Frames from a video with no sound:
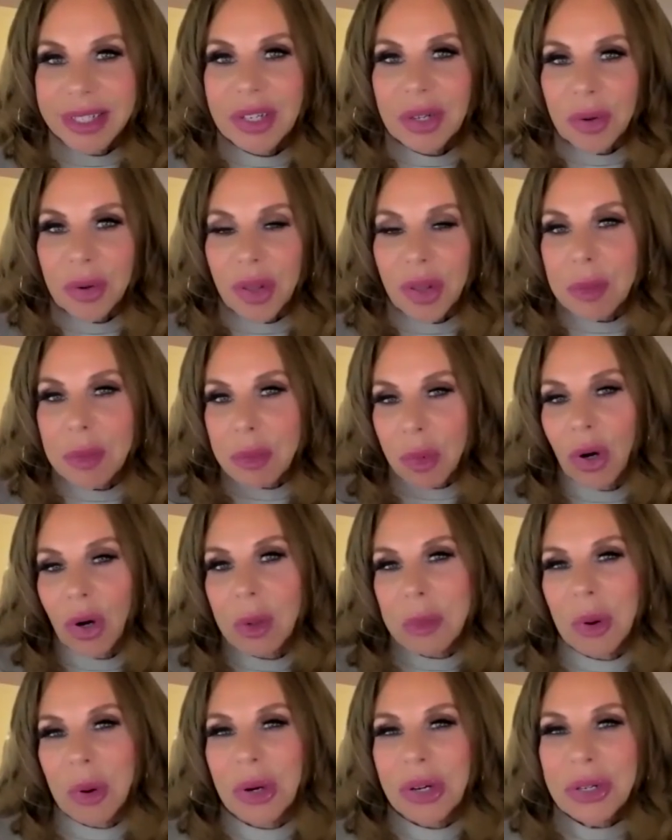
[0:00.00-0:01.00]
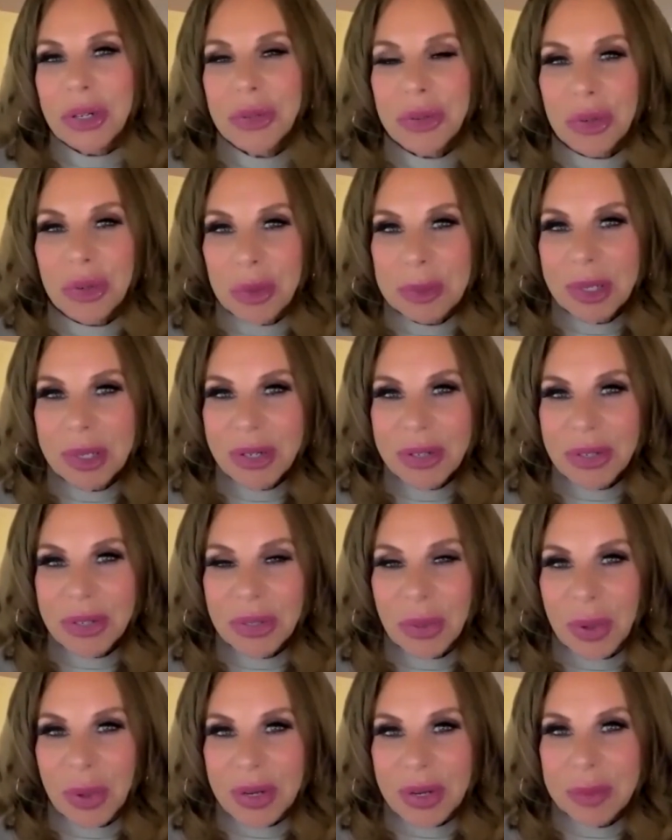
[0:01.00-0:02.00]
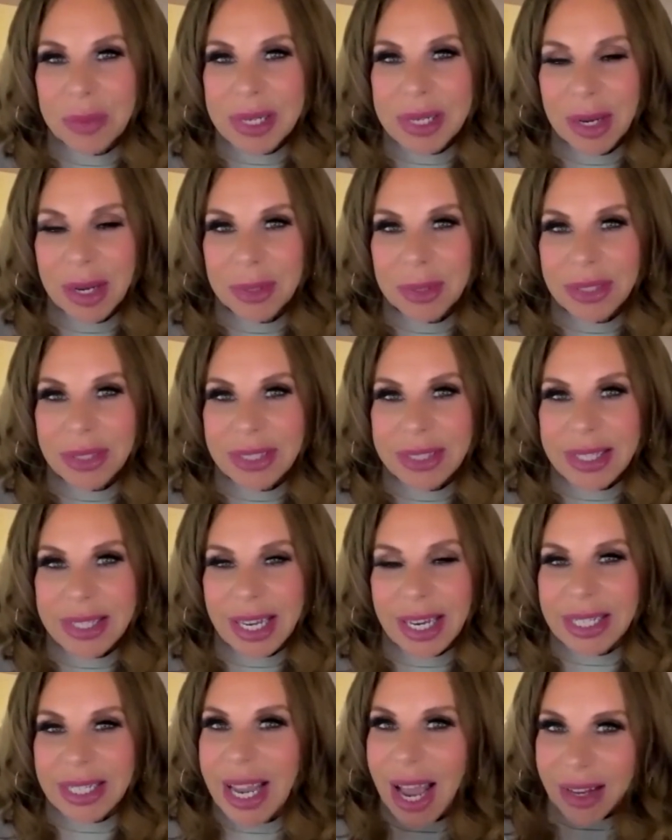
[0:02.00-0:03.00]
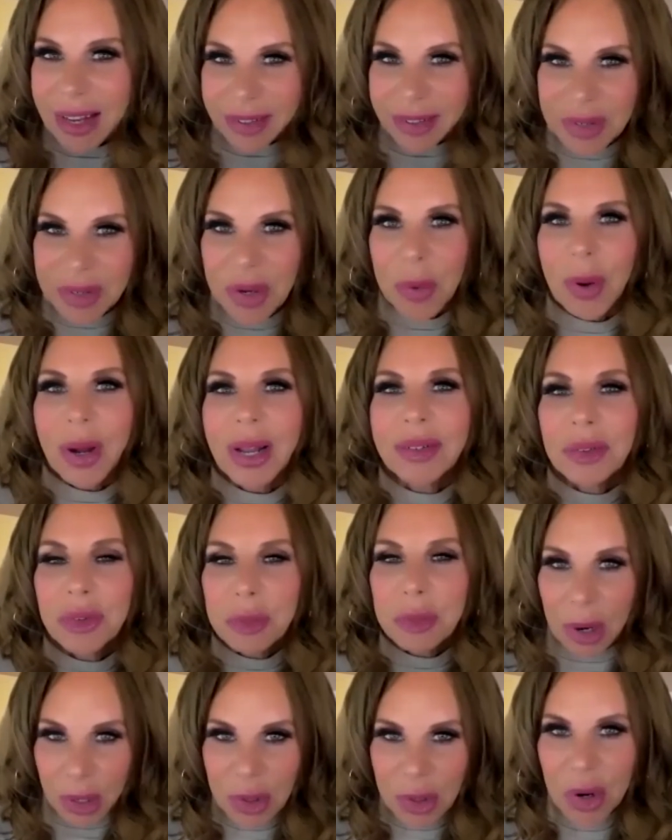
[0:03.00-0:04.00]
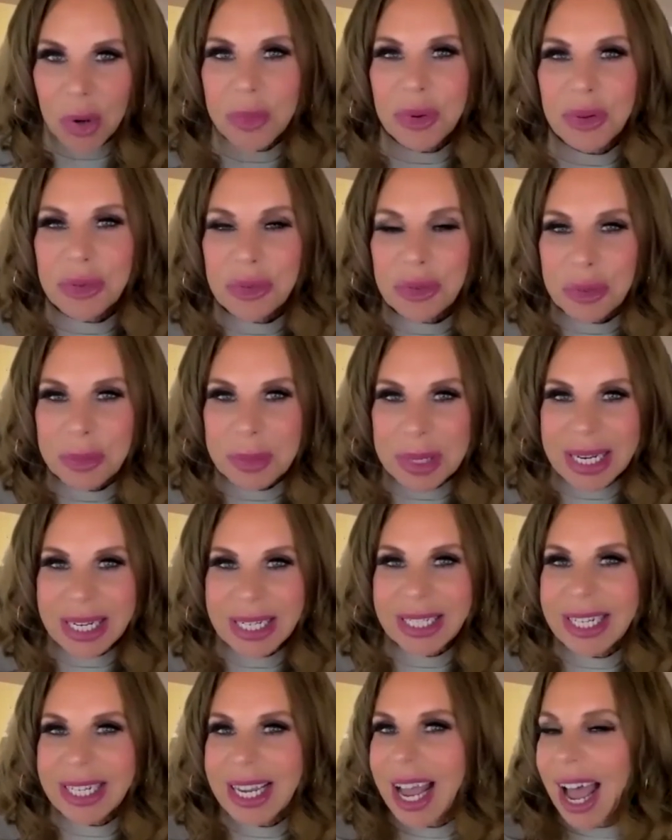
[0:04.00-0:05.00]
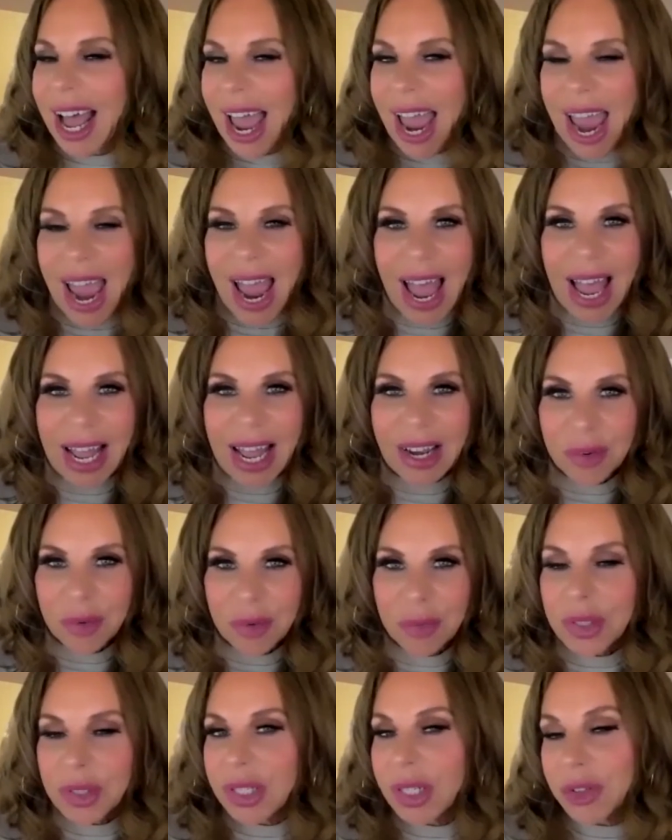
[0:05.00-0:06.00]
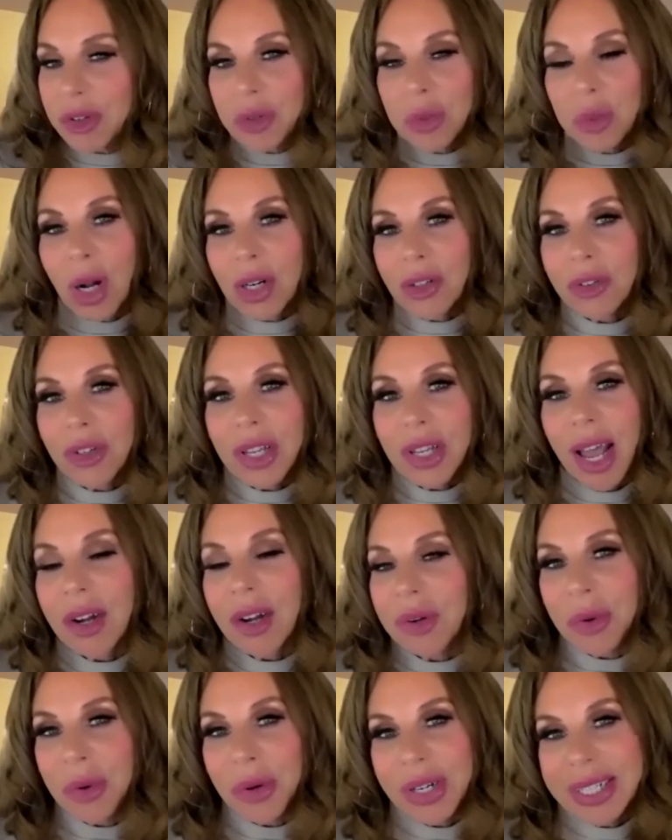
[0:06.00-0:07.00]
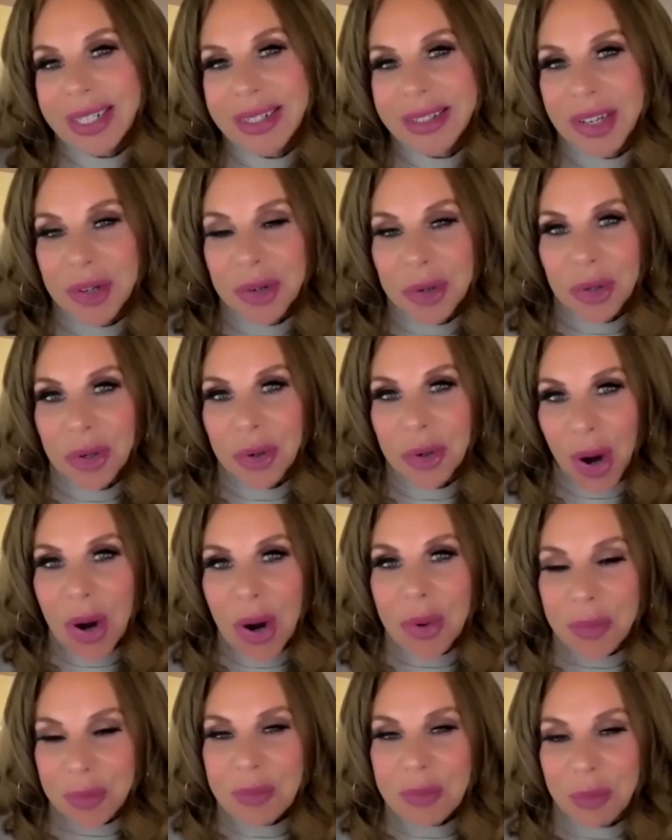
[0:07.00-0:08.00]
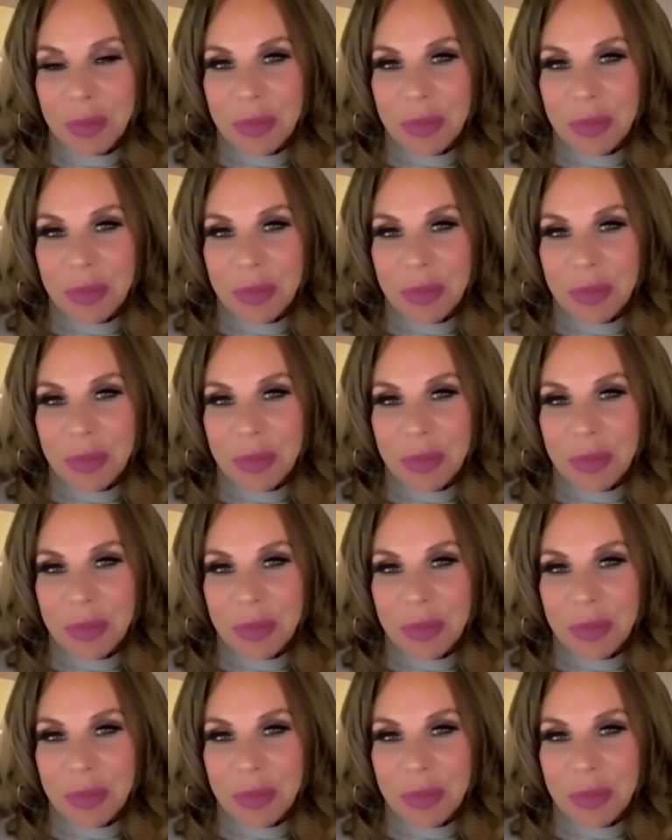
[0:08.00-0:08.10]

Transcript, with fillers: to hear that more and more consumers are going to be able to say, yes, you know what, smart home is for me, and really just watch the category continue to grow.